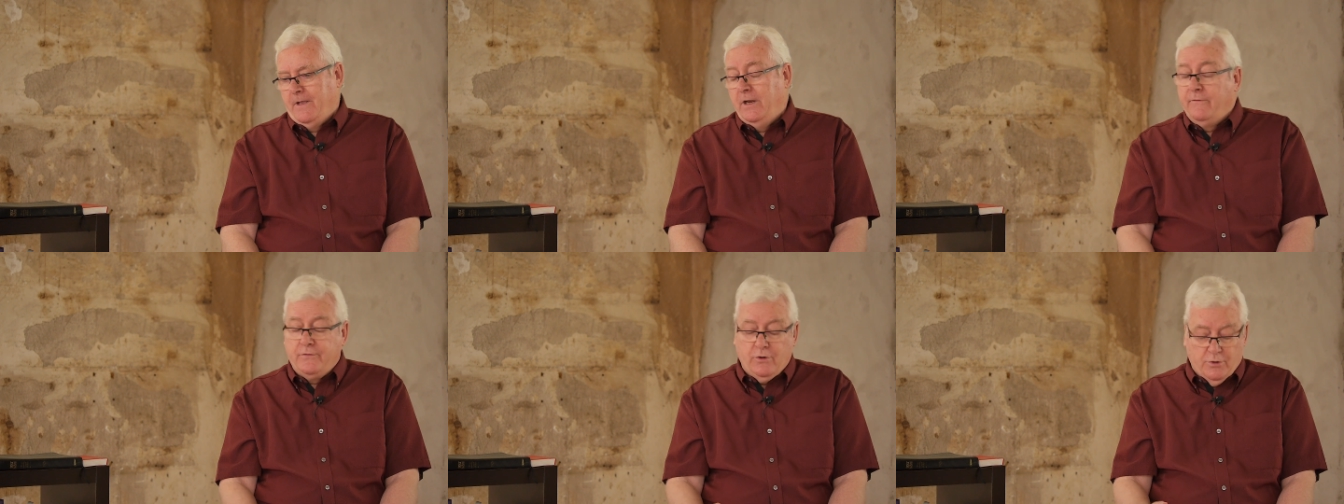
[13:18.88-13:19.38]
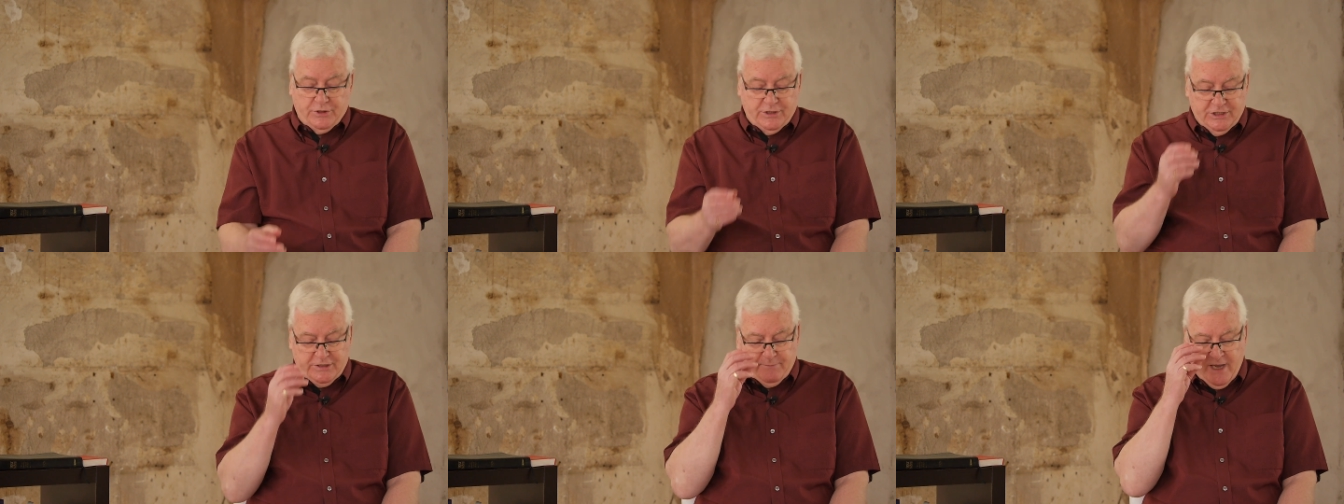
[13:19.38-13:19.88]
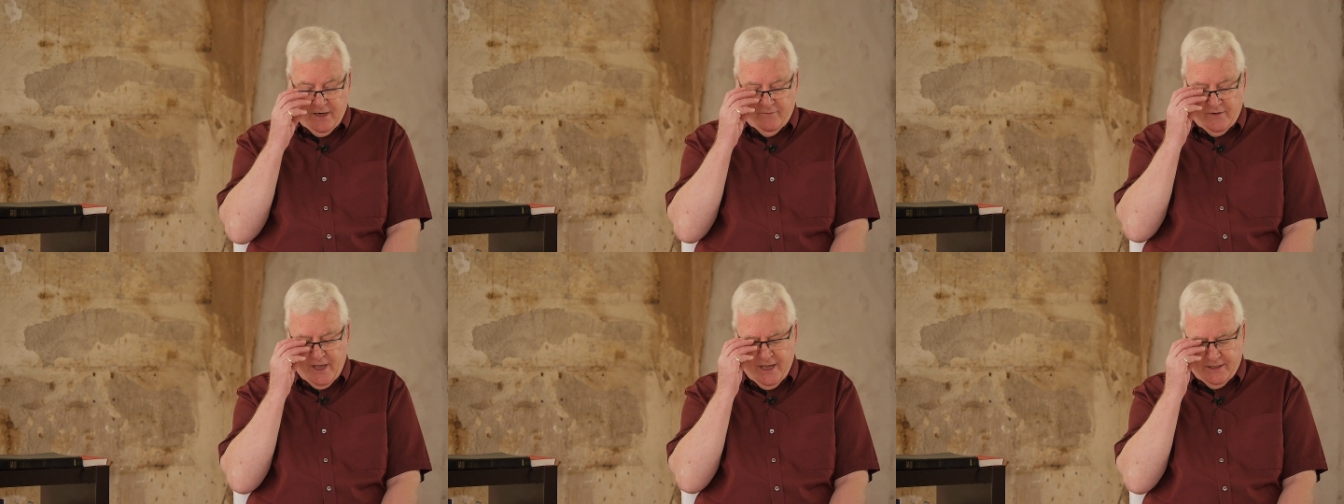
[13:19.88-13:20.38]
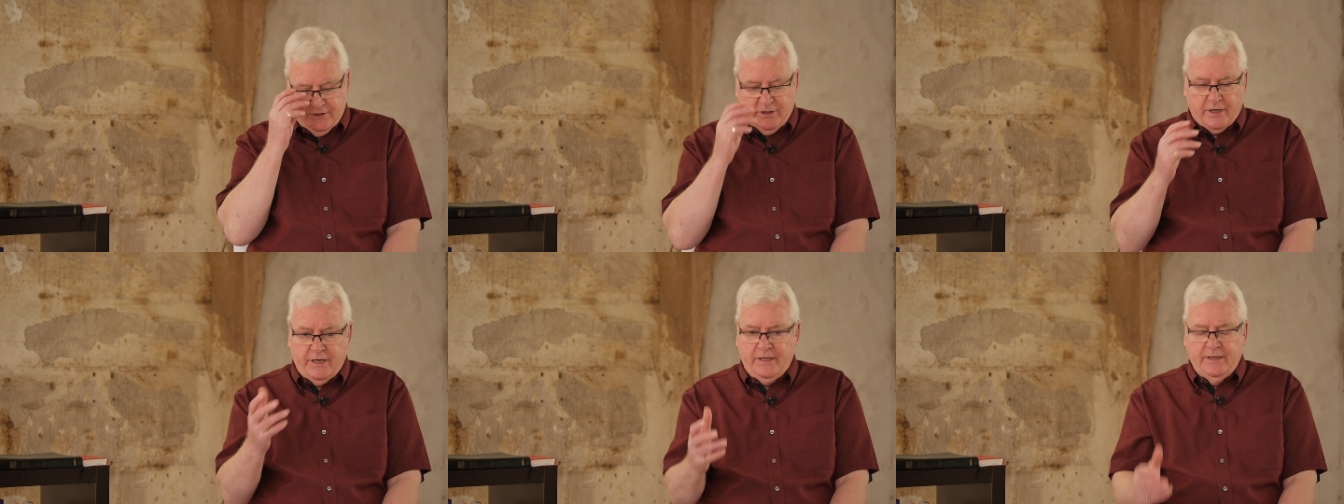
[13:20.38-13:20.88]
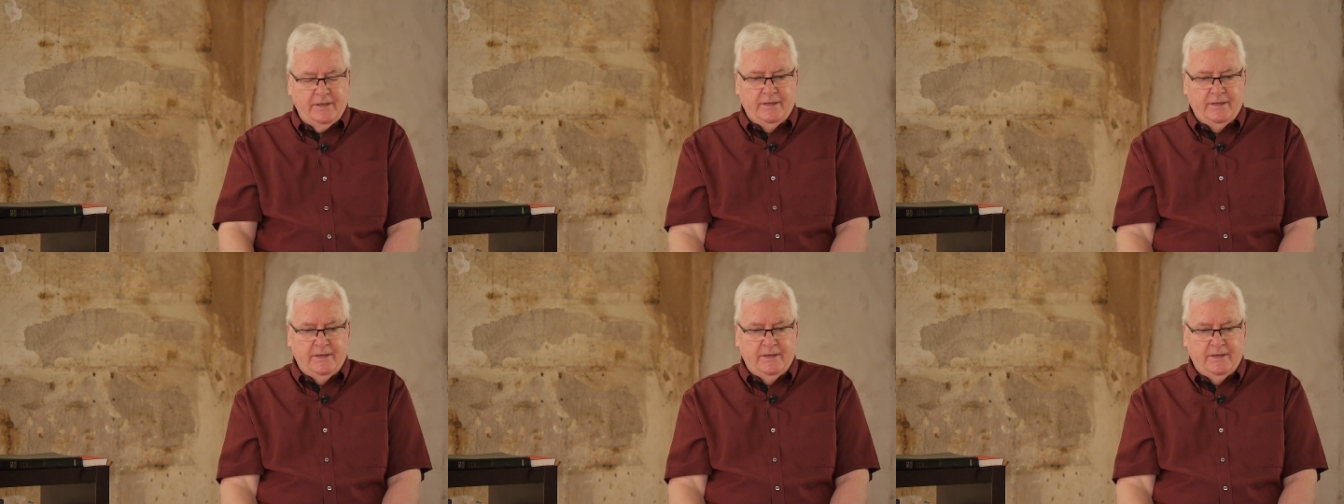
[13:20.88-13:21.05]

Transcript: And of course, in spite of that, Johnny,